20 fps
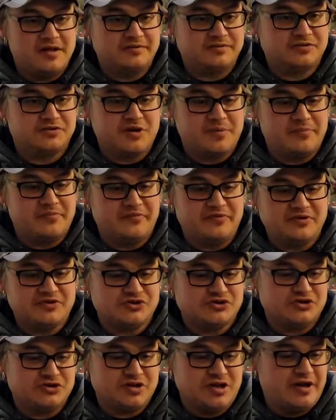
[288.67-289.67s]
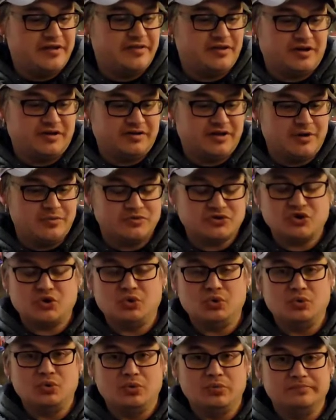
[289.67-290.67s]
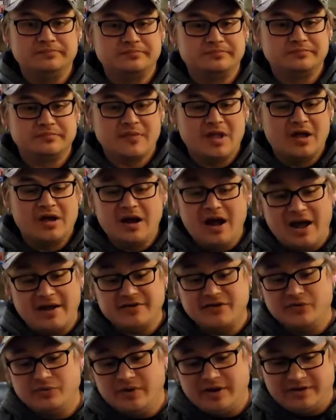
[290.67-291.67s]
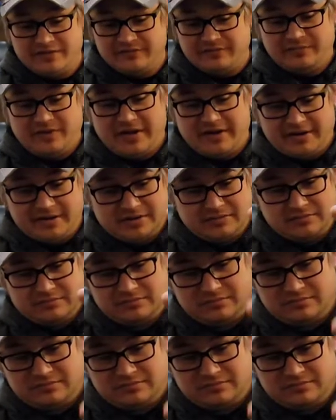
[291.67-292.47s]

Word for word: It's, some of it's just, I thought that was cool. I do have, like,